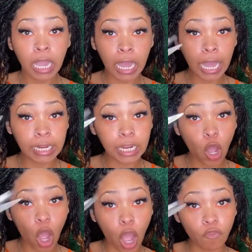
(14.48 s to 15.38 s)
cutting
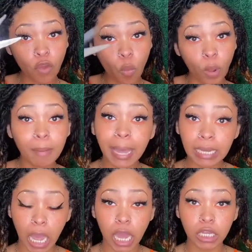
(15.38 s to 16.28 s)
off one of my
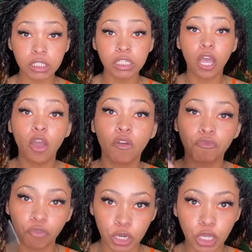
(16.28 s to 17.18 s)
locks
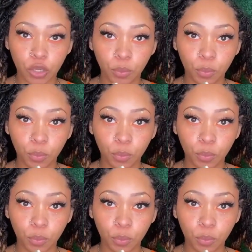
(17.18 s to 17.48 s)
for you.